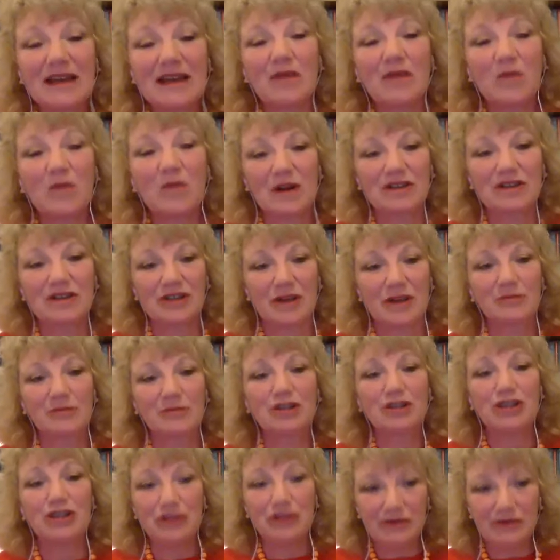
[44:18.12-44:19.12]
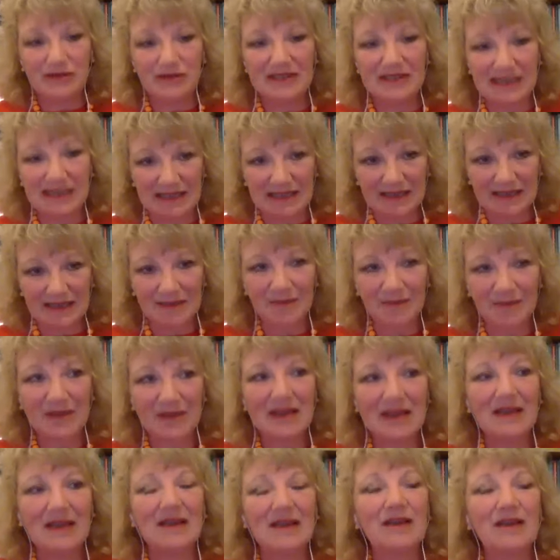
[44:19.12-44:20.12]
that workshop choosing
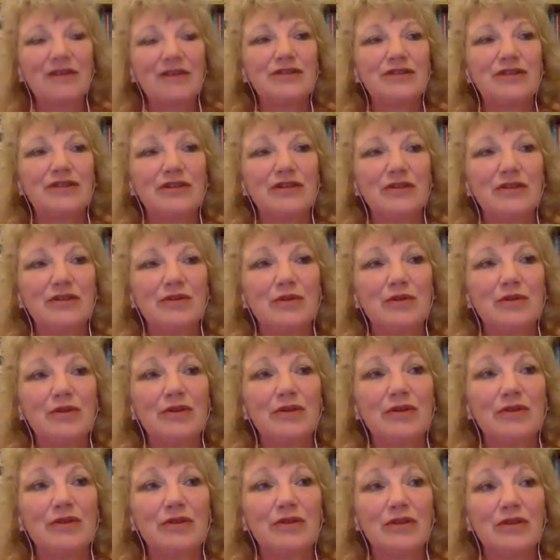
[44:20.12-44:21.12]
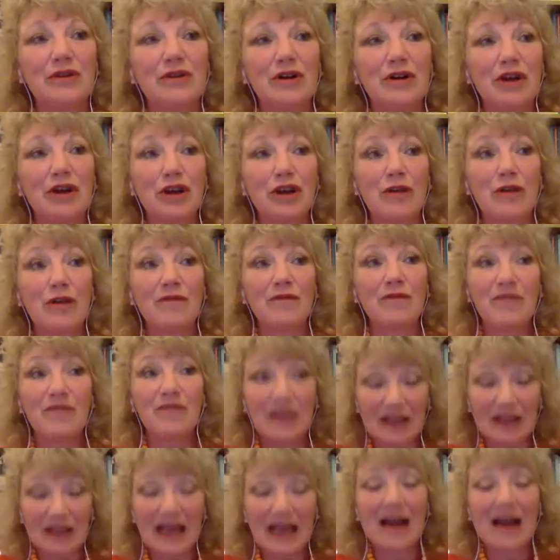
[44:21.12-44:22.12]
to
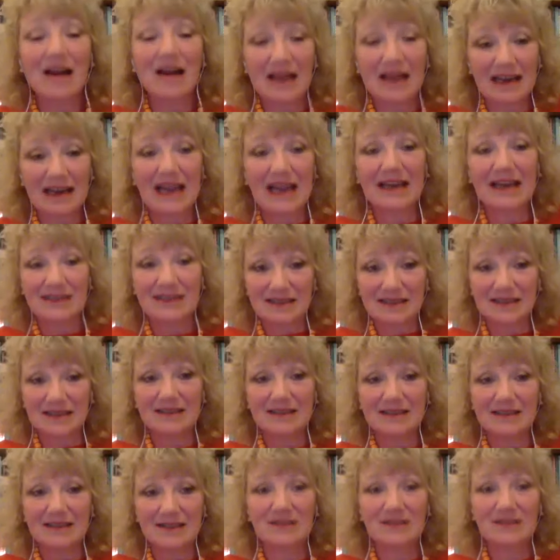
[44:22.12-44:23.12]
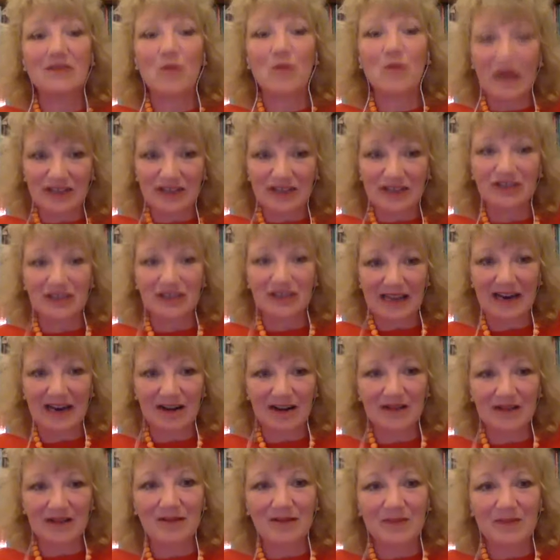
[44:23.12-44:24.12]
fill out an ACEs
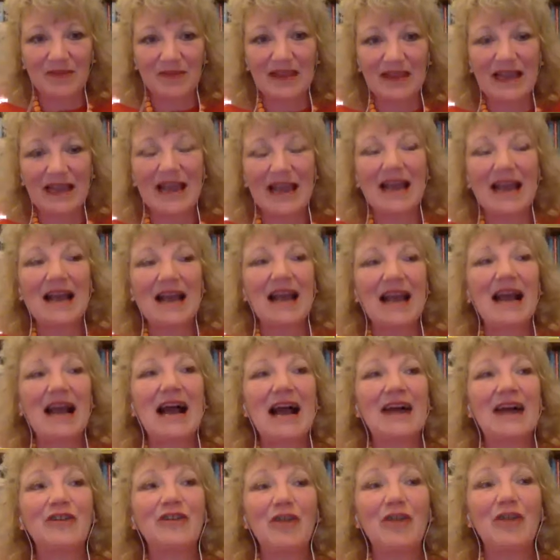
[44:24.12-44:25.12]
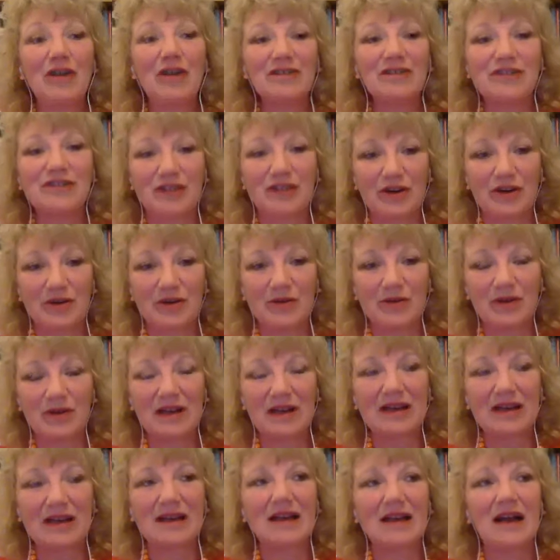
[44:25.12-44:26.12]
questionnaire and also
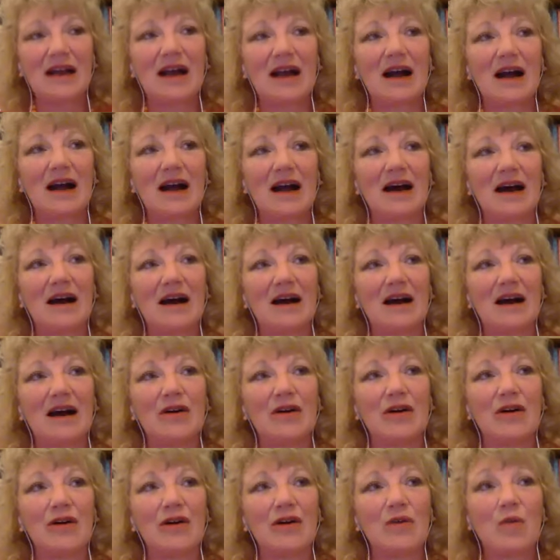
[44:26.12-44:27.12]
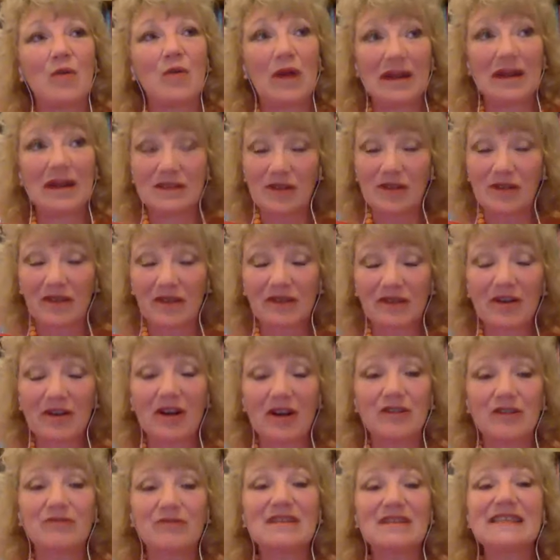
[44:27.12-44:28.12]
uh, what is often
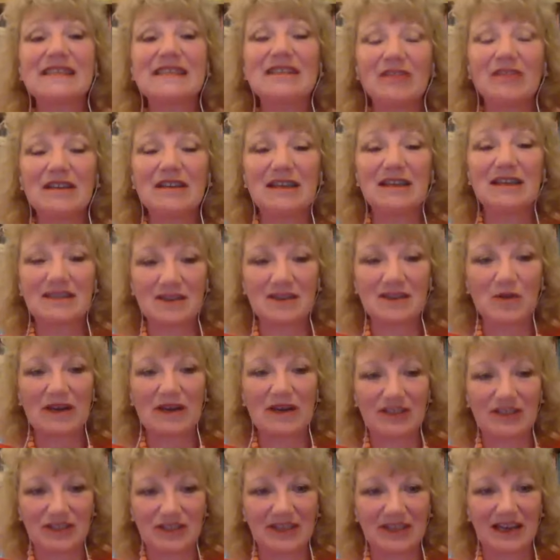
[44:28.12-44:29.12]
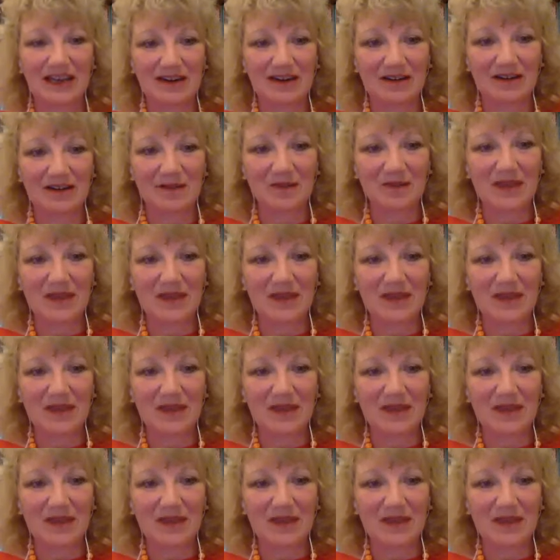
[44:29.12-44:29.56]
called a resilience questionnaire.